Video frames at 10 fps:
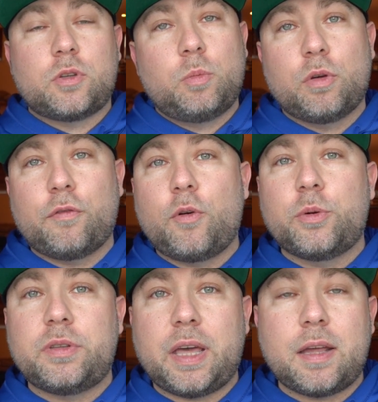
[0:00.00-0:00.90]
So I'm looking
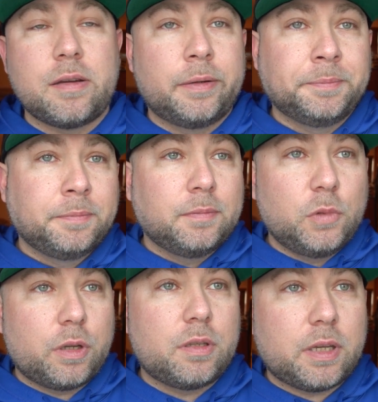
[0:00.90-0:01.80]
forward to that.
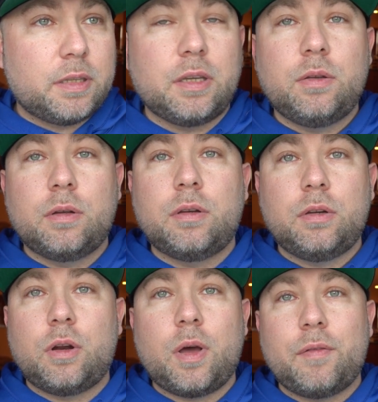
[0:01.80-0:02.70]
Looking to continue to,
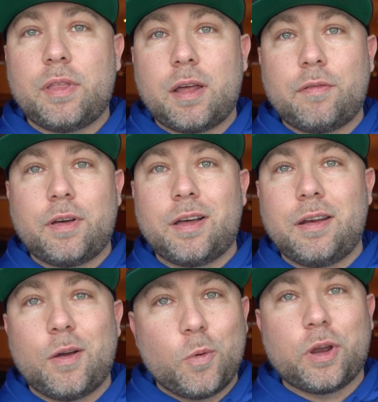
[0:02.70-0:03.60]
you know, have a lot of
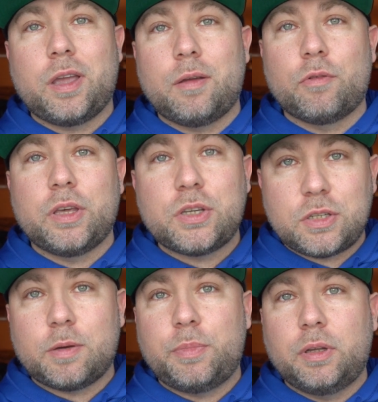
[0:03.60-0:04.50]
networking and
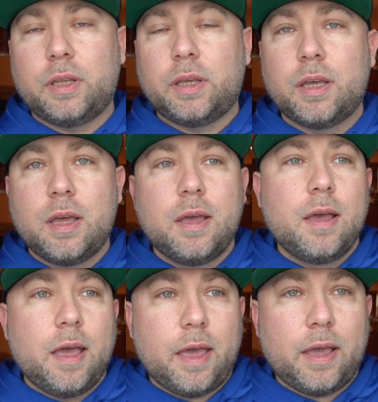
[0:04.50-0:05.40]
relationship building.
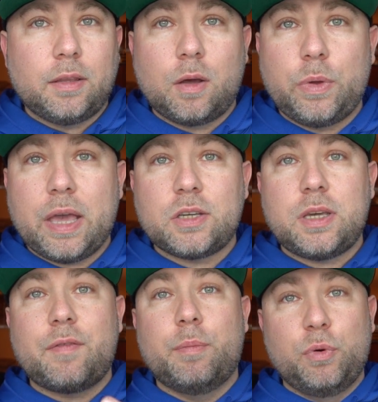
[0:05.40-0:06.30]
And we actually
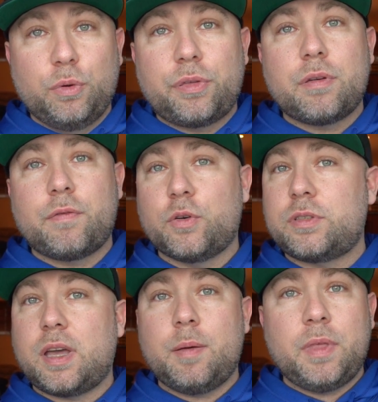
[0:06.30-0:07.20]
have a booth, first
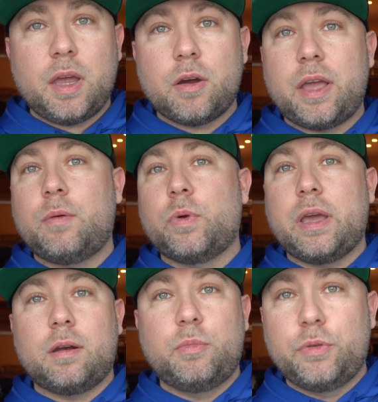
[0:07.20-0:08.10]
time there. And we're
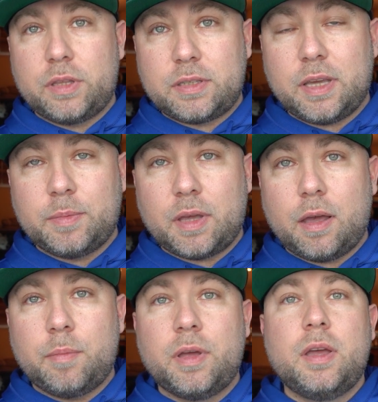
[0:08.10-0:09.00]
getting a booth at the same
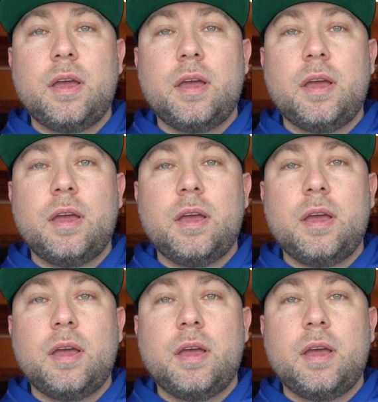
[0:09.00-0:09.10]
time.